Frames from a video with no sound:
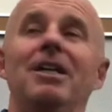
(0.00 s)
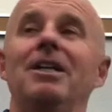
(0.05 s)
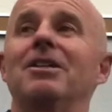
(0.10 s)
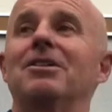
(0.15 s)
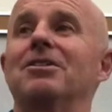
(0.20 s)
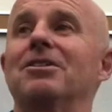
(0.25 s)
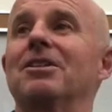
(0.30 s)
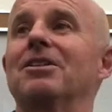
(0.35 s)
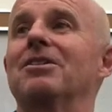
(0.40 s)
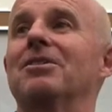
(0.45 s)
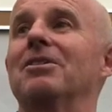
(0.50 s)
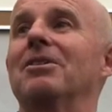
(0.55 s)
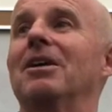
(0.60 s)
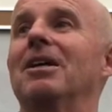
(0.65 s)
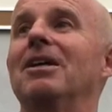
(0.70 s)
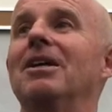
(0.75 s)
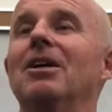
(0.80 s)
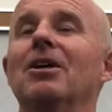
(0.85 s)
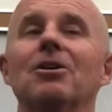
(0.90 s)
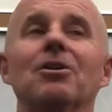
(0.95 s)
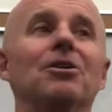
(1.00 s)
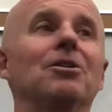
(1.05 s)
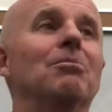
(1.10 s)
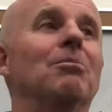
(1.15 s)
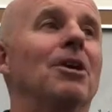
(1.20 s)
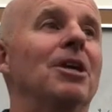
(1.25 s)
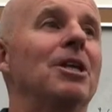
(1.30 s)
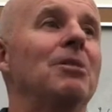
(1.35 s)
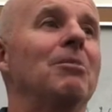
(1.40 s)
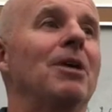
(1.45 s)
It's just good
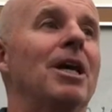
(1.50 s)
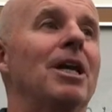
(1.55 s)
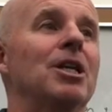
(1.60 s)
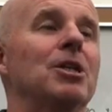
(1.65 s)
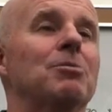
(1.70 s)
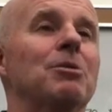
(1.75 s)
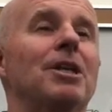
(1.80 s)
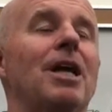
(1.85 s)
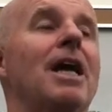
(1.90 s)
money management,